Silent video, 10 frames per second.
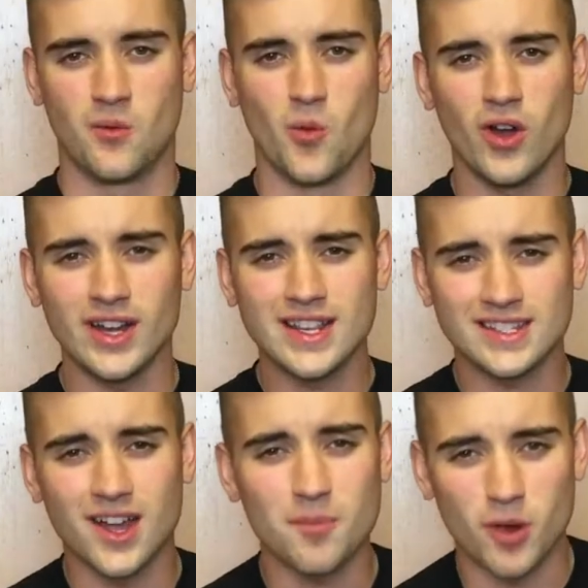What
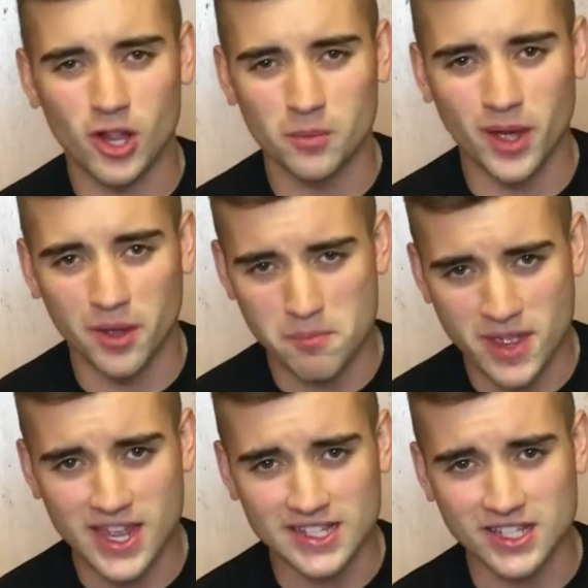is up, all my
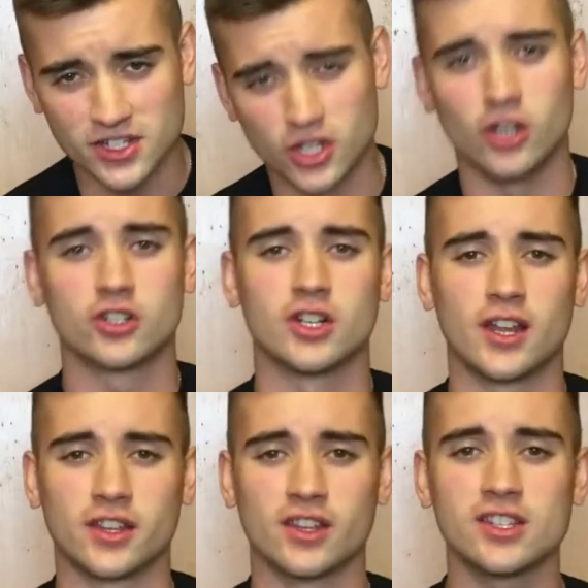amazing children
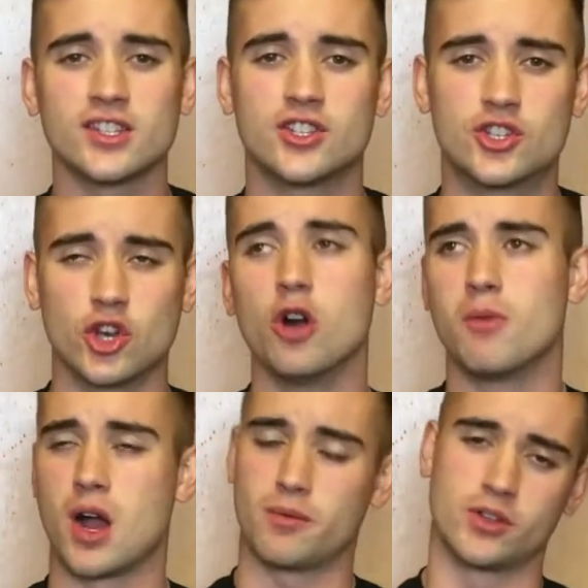out there? This is
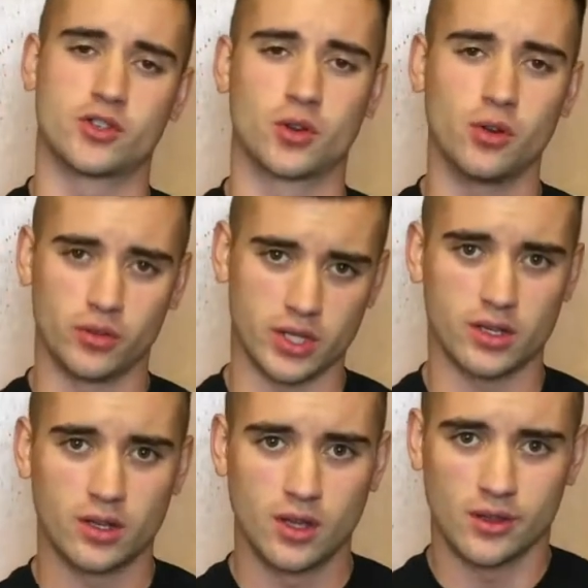JoeMama, truly,
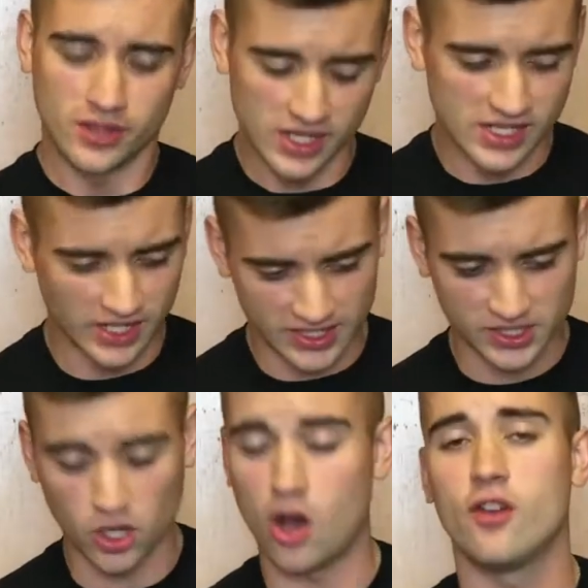the
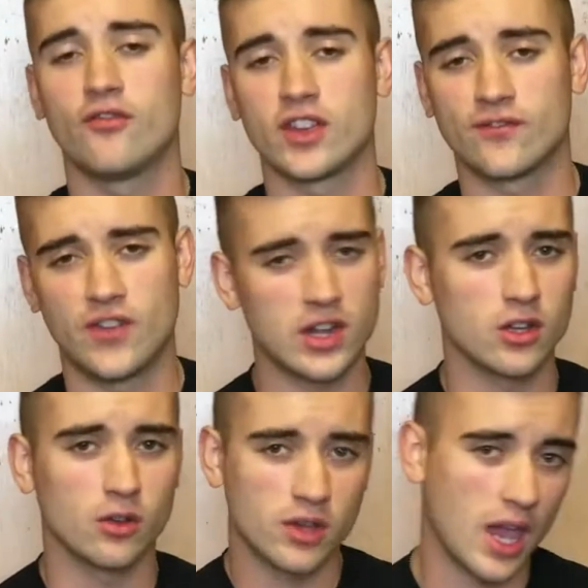disc golfing,
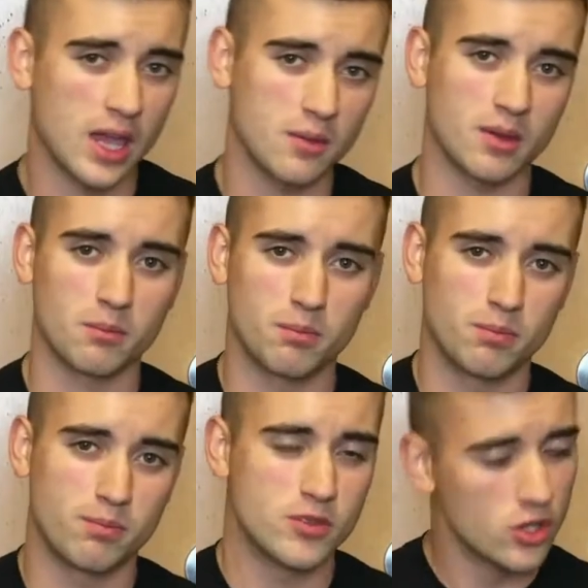video gaming
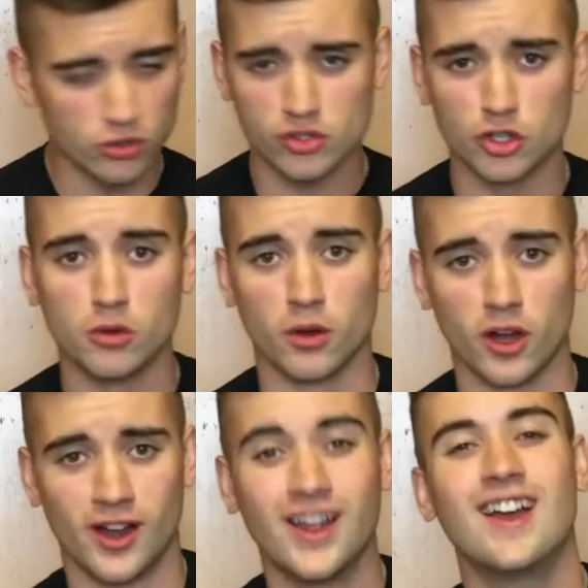
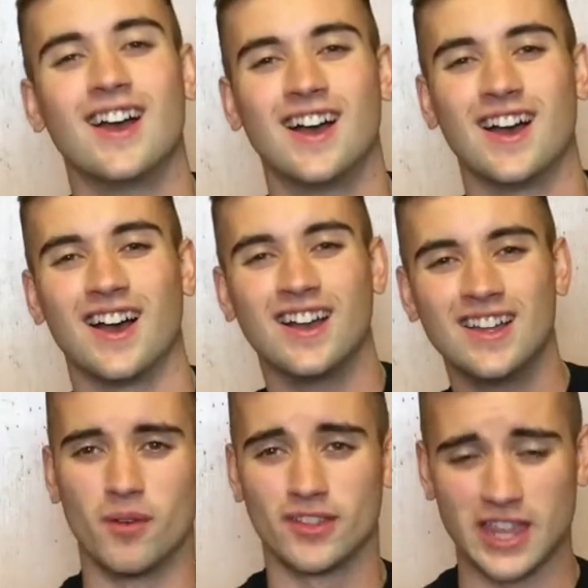YouTuber.
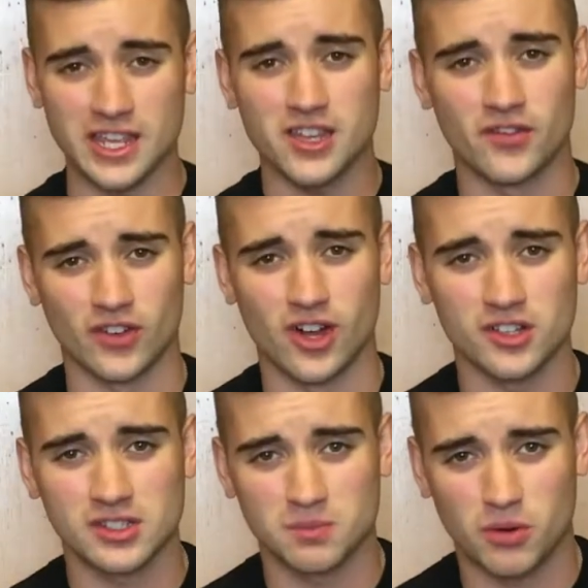Thank you for
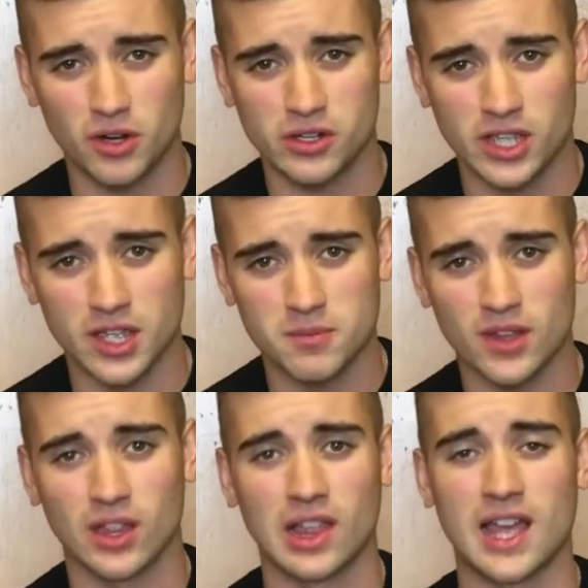all the support you gave me
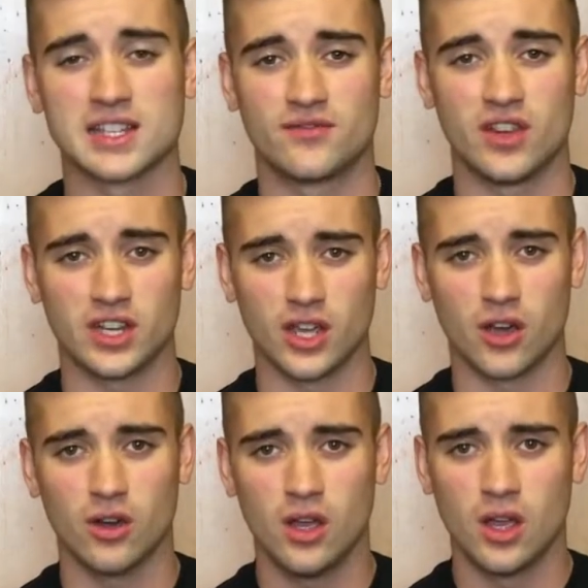on the last
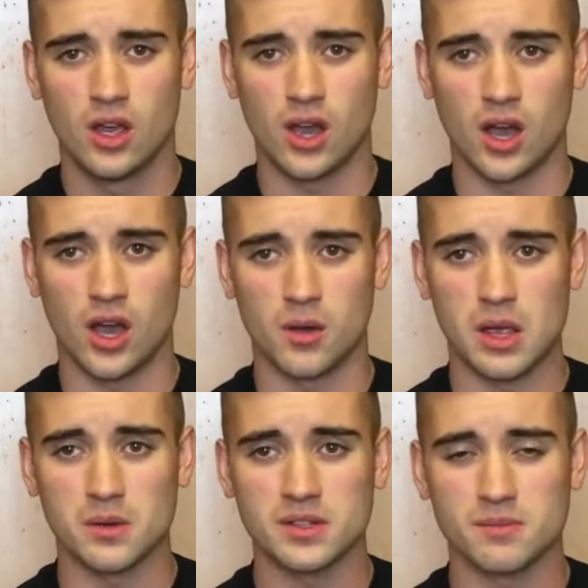video.
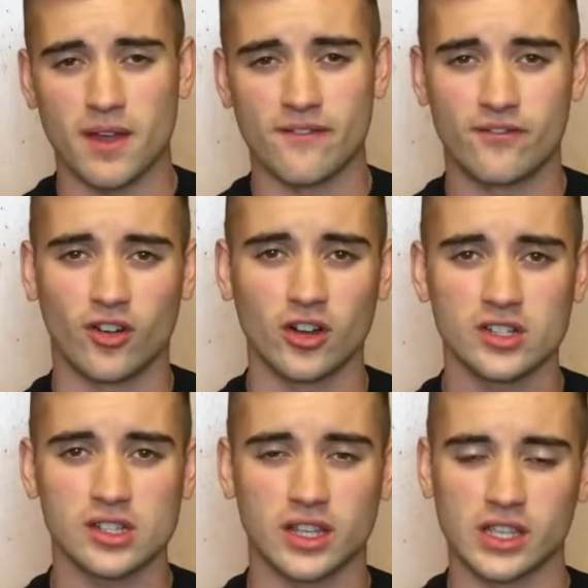It was my
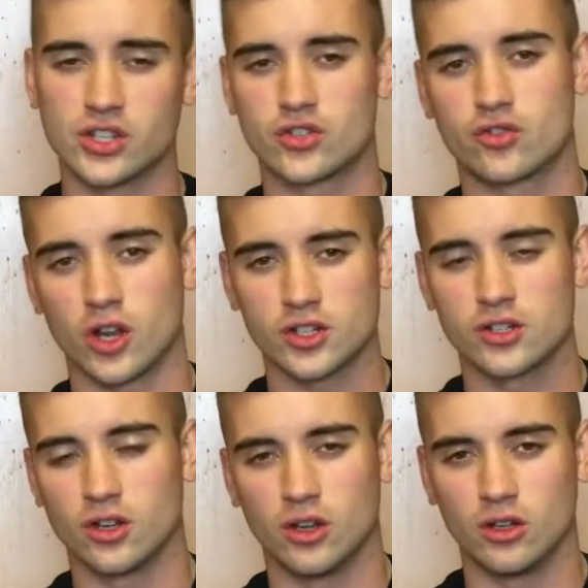first
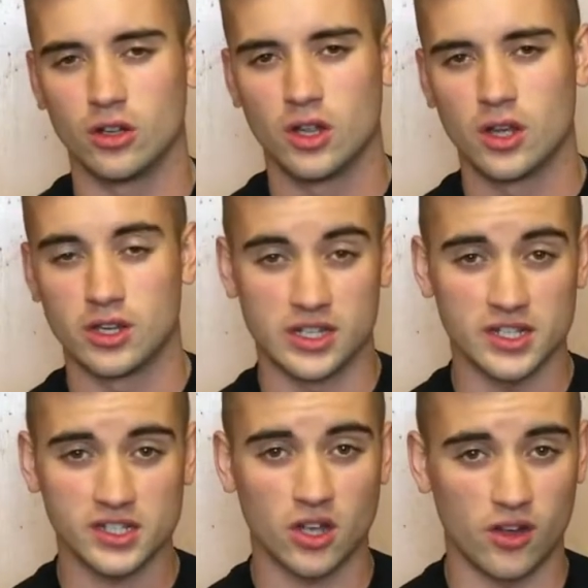instructional
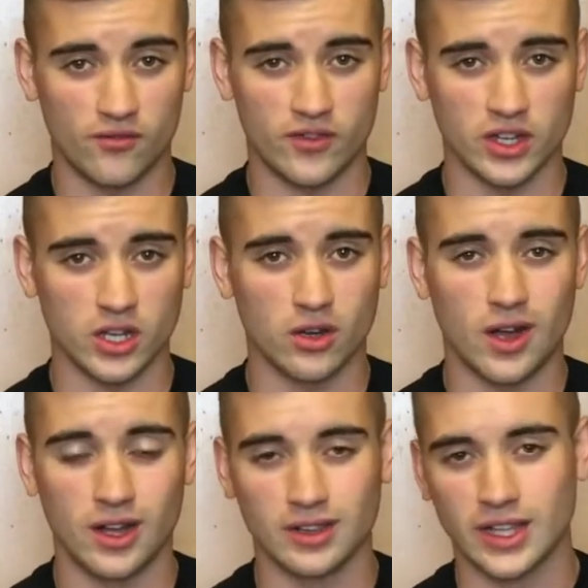disc golf video.
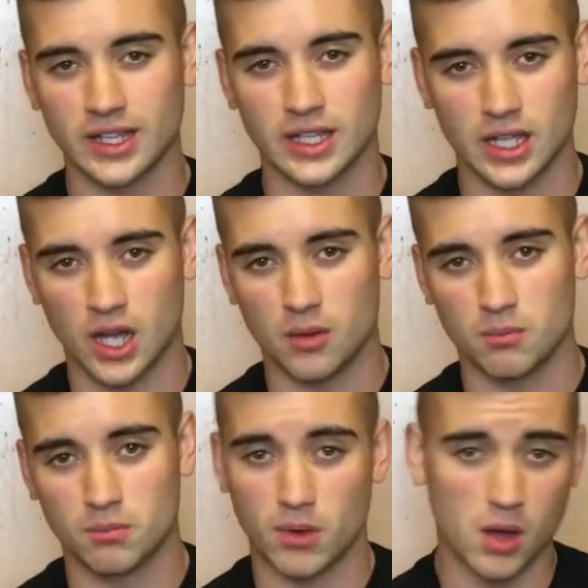I'll link it up
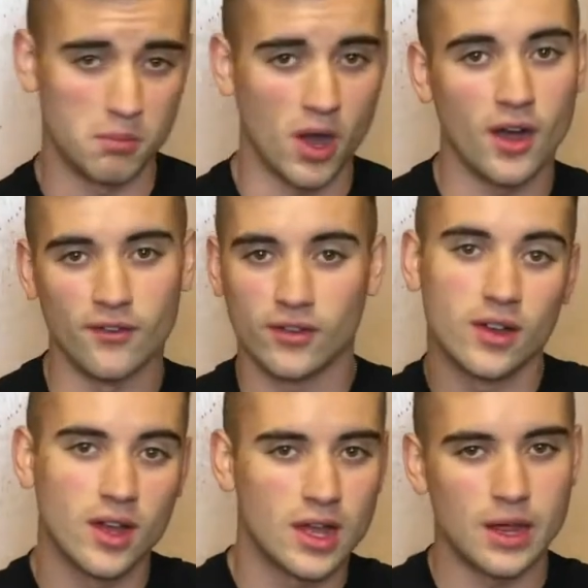above
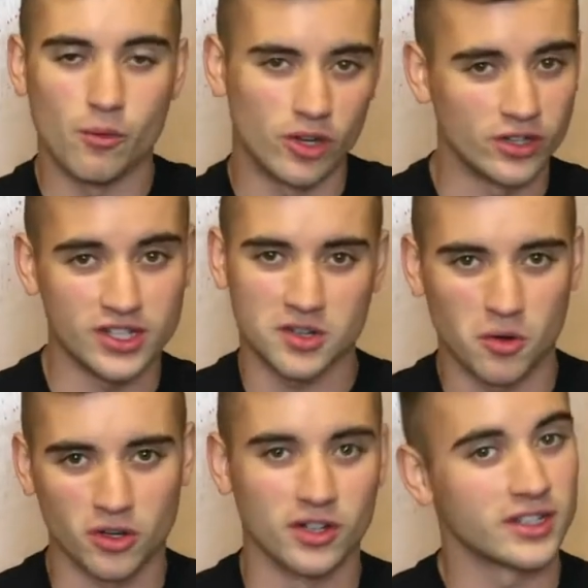in one of these
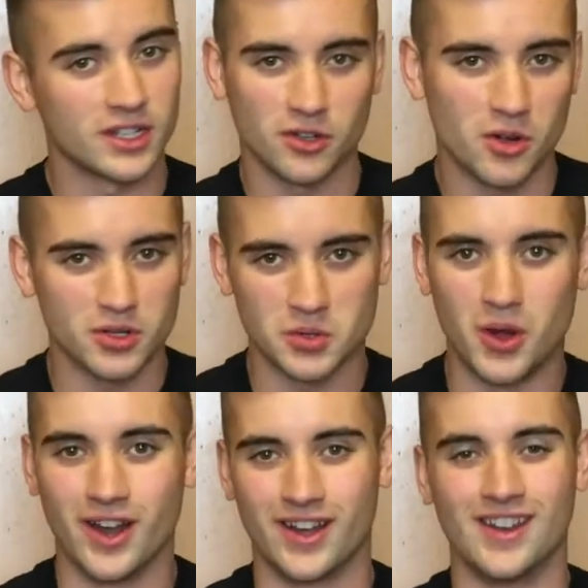corners. I don't know which
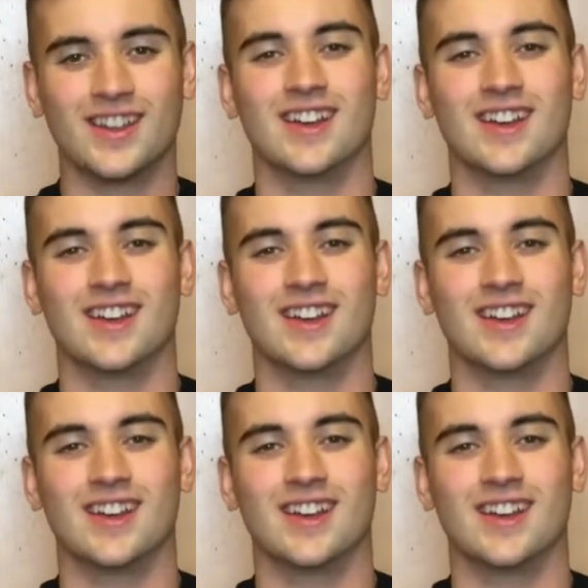one.